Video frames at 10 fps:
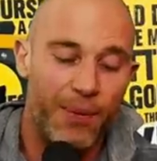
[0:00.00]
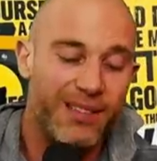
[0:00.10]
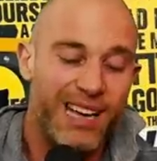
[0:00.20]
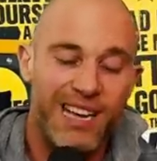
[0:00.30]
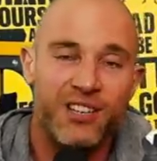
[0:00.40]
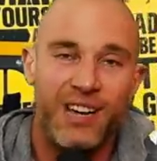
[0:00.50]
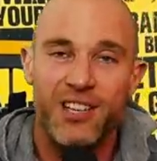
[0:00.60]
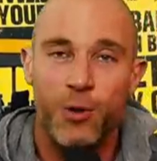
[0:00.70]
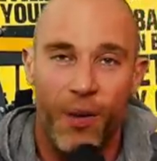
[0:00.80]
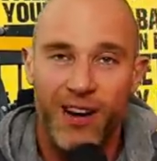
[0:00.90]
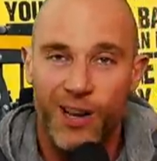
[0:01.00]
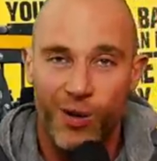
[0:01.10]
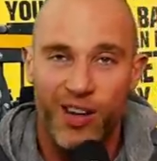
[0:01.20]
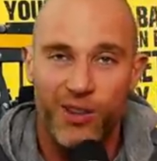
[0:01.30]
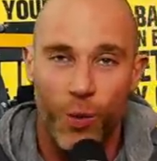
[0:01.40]
and say in January you don't
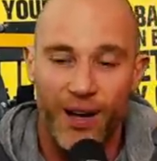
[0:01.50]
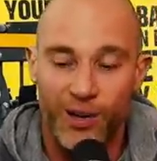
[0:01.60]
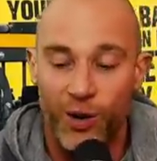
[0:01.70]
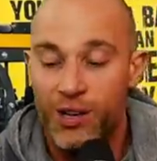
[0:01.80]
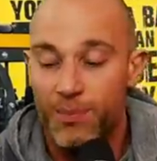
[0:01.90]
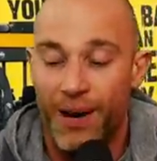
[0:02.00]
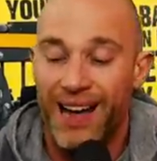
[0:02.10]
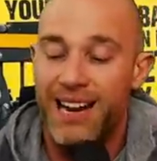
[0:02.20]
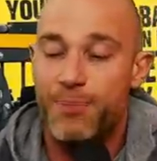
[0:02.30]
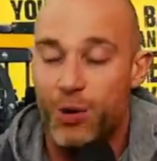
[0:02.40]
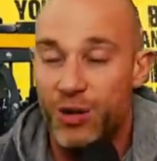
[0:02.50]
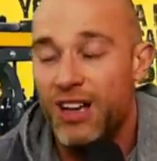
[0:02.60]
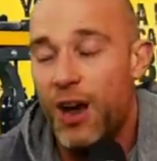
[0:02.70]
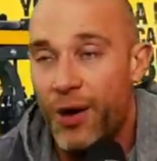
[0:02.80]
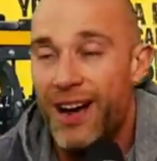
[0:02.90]
like the way you look, and by April you think,
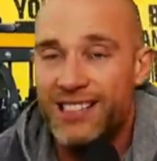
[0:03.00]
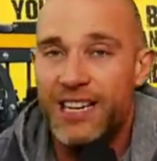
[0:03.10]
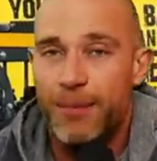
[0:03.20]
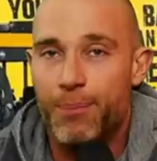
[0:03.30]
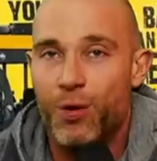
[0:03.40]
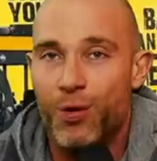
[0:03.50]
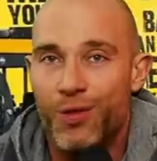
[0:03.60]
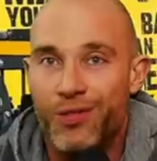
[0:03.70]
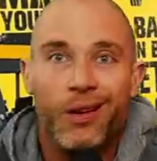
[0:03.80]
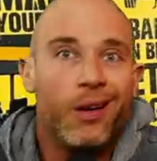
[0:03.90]
oh, I actually improved.